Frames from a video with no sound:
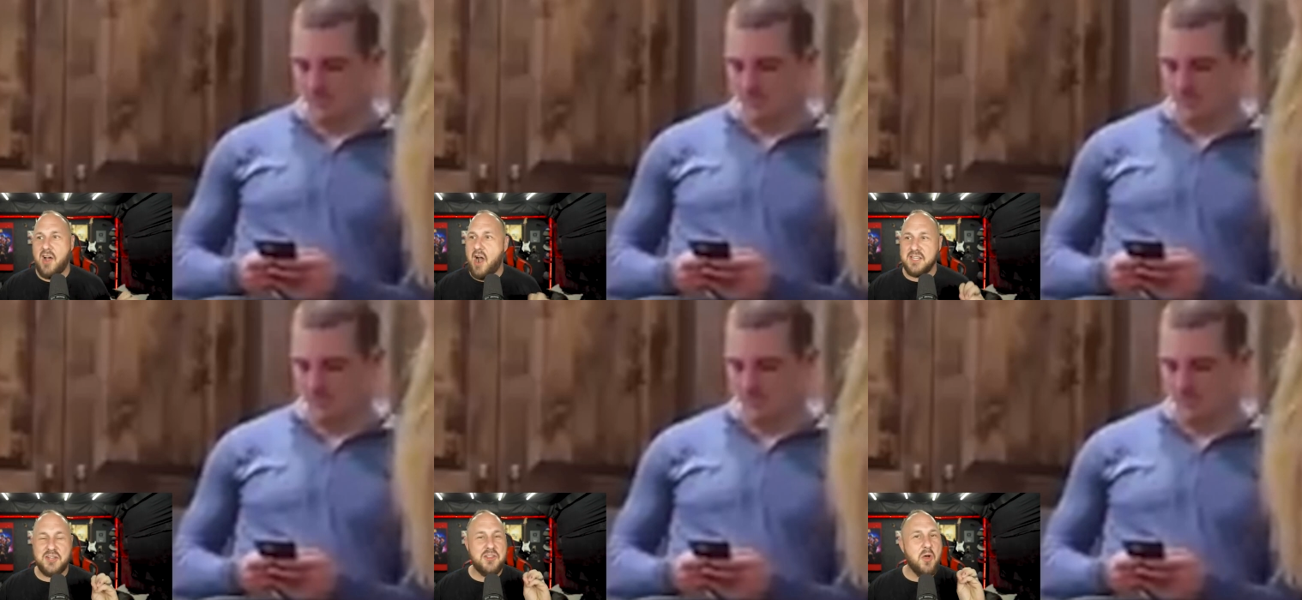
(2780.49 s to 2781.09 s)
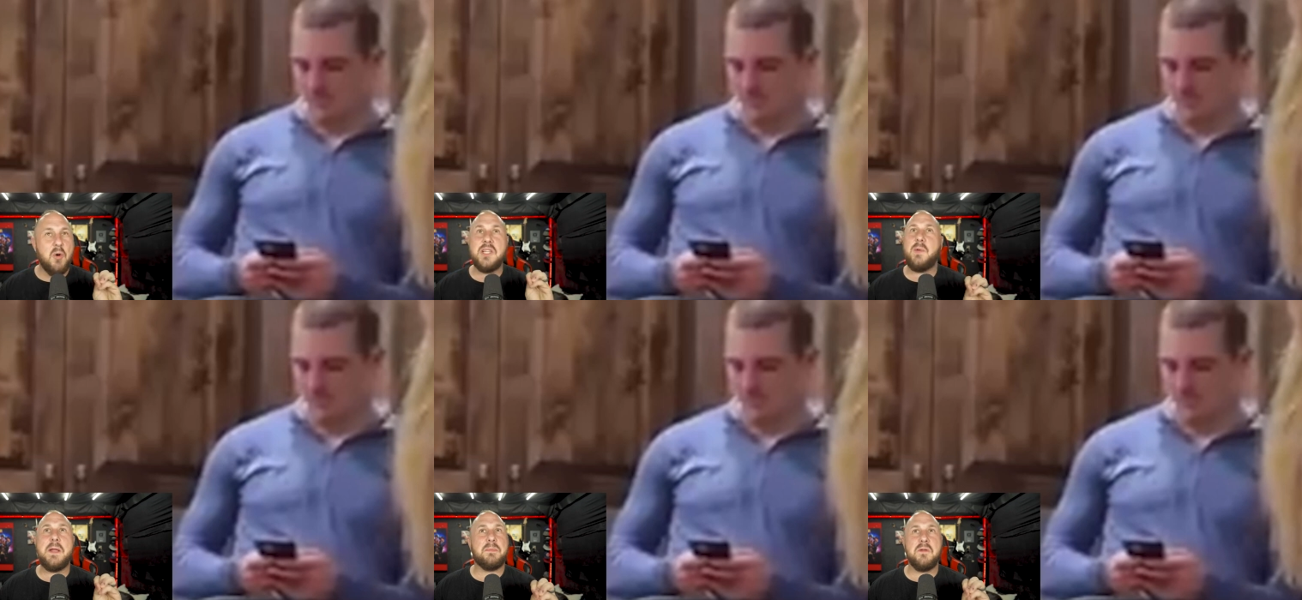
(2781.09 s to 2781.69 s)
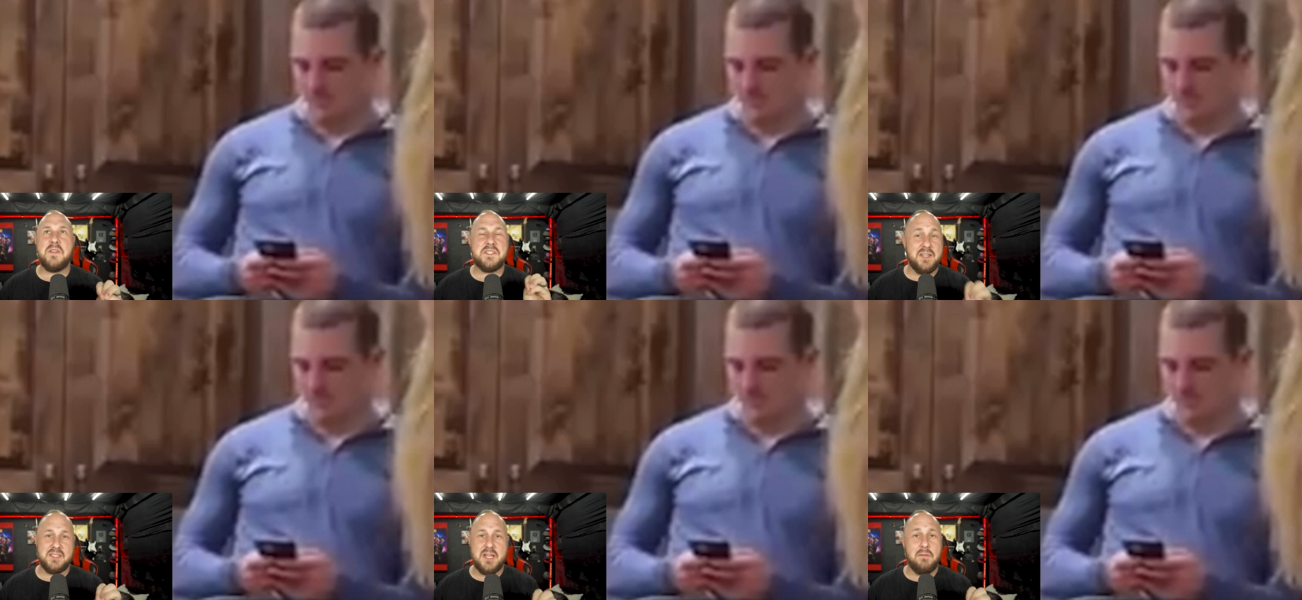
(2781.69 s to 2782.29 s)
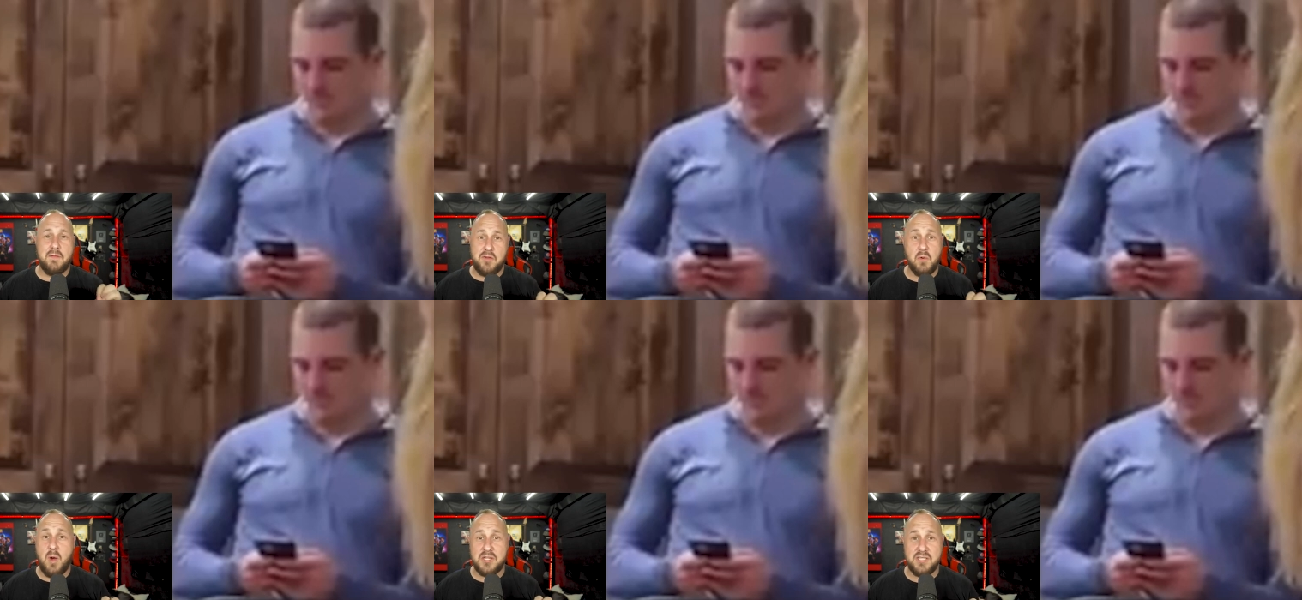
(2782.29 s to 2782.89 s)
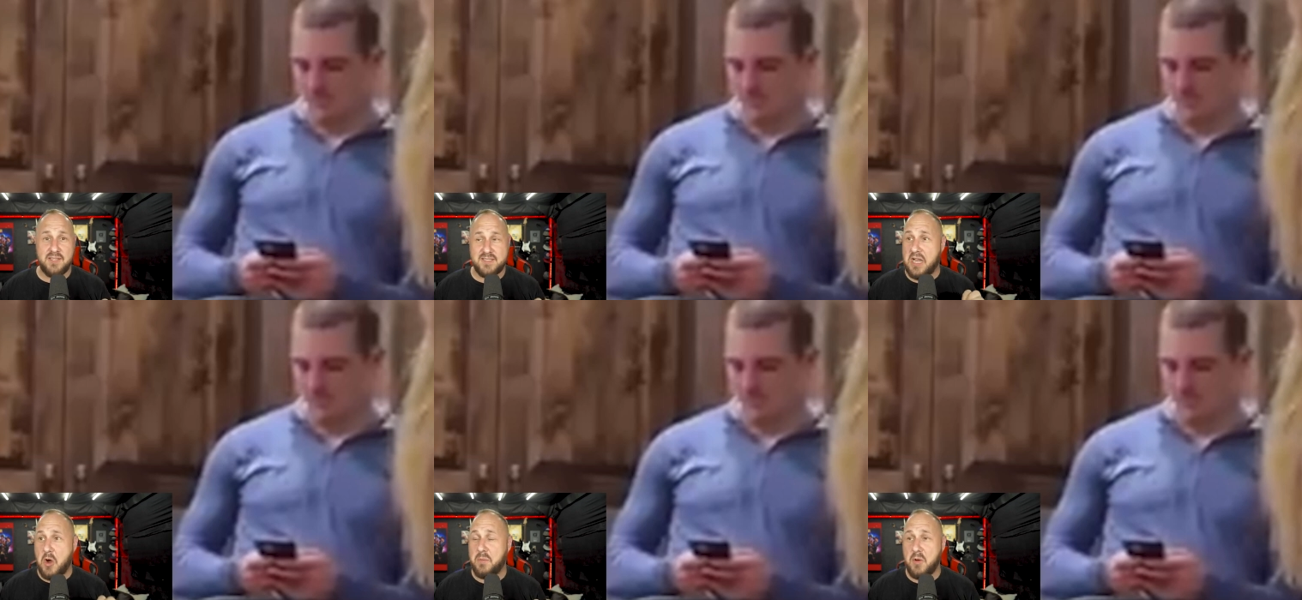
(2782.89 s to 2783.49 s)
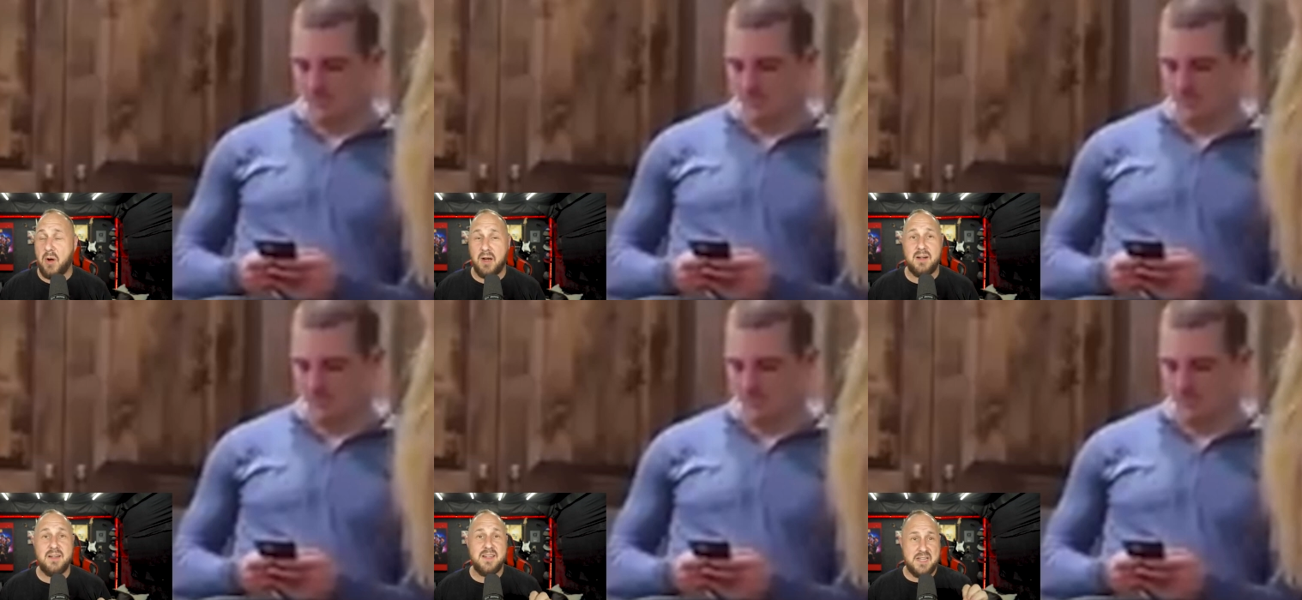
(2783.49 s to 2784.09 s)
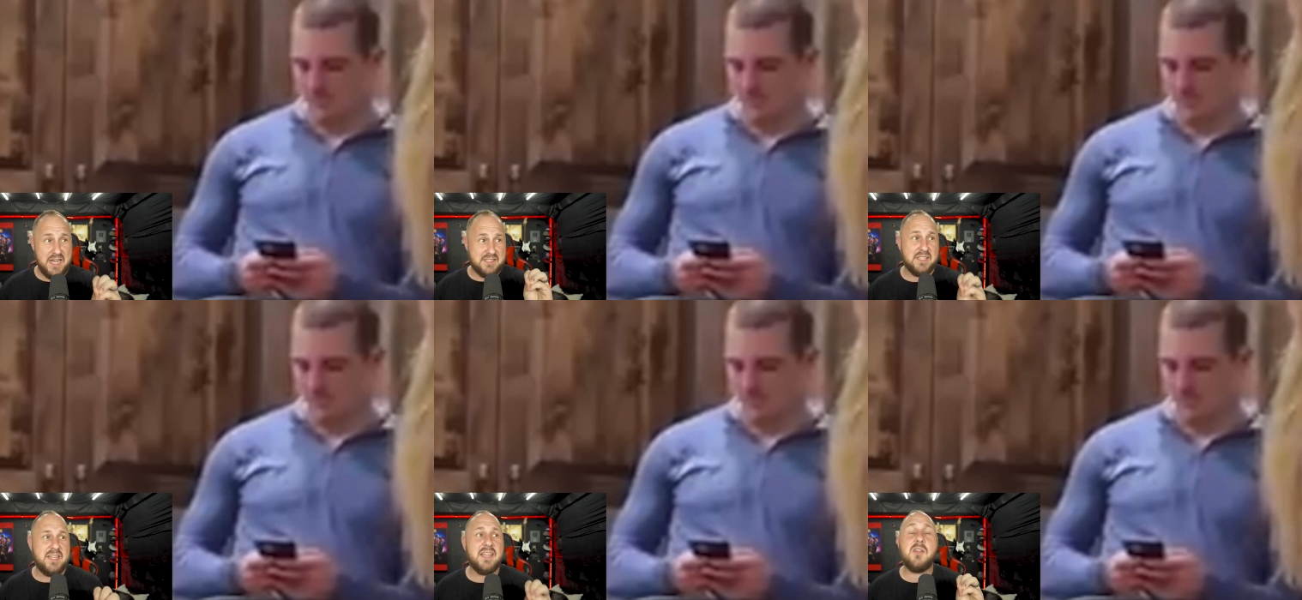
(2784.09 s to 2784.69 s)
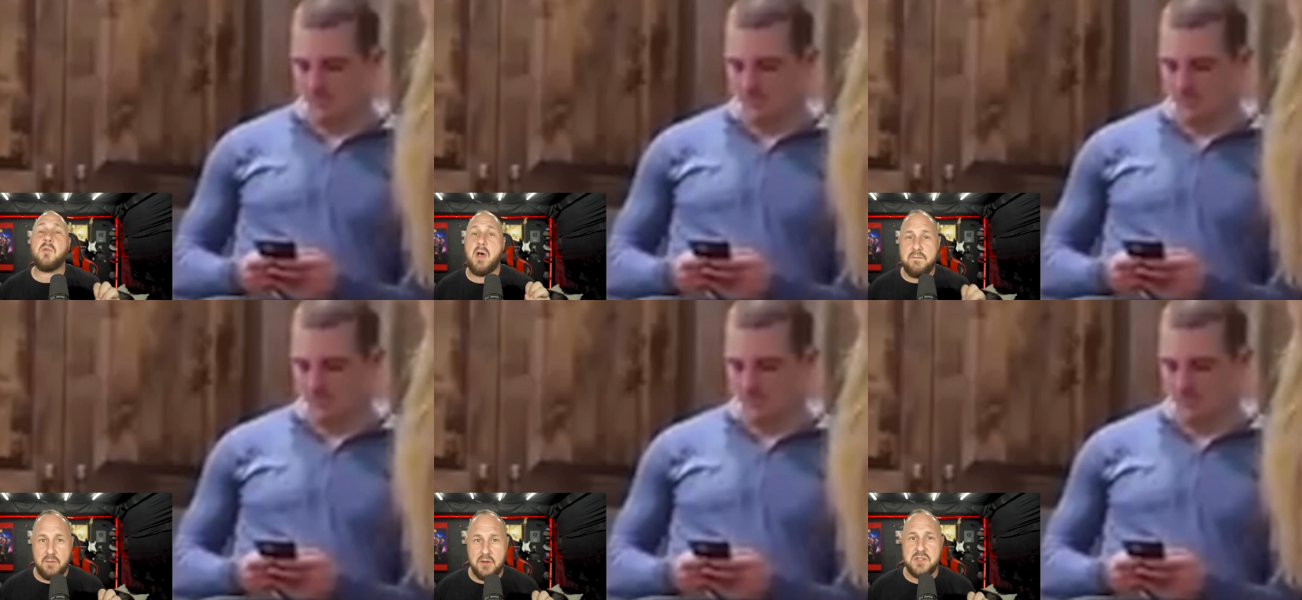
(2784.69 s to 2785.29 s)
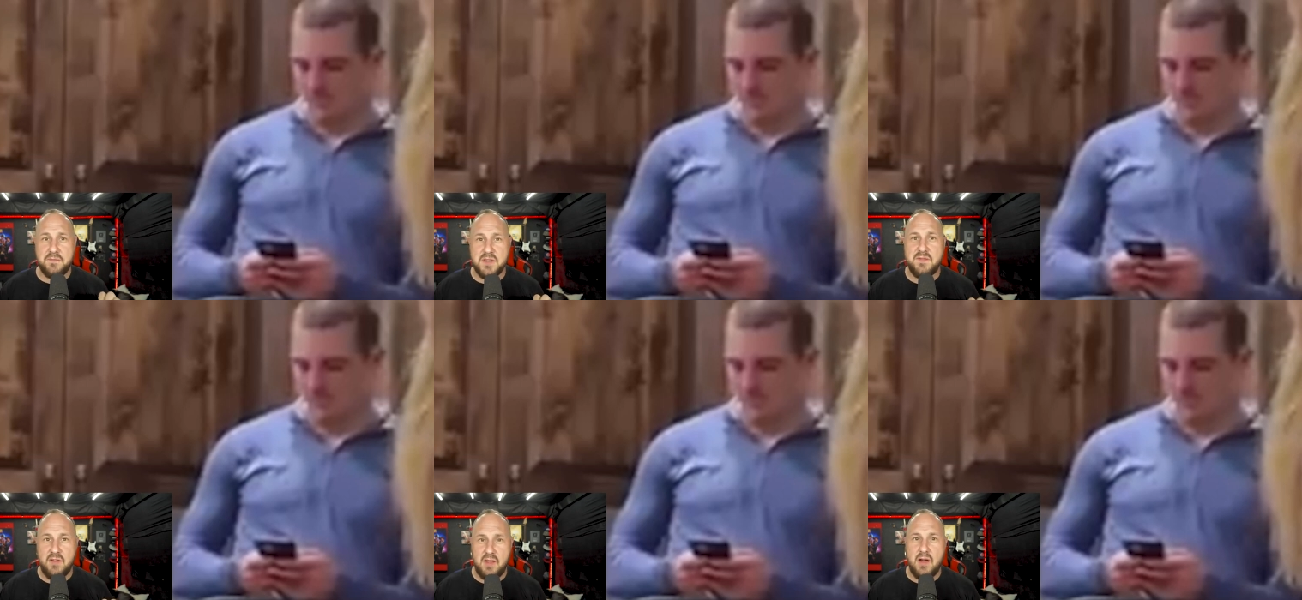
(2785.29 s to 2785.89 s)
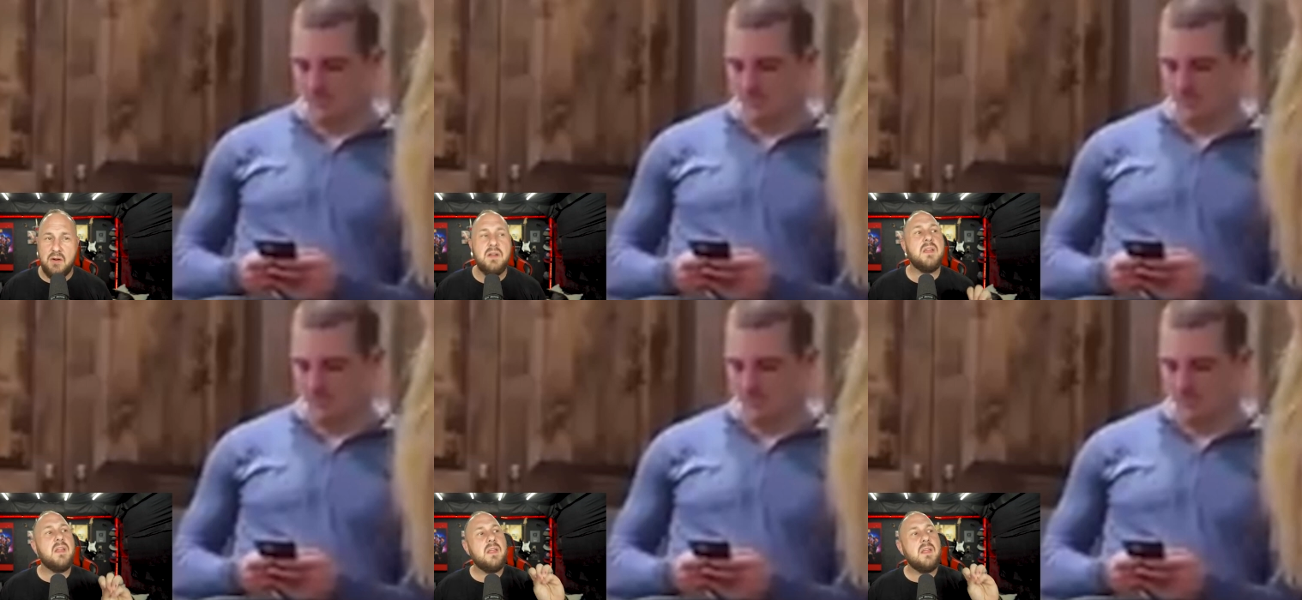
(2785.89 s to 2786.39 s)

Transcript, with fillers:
Speaker 1: Oscar, the only way to prove this to yourself if you're watching this, and I hope you are, is to take the raw footage of this video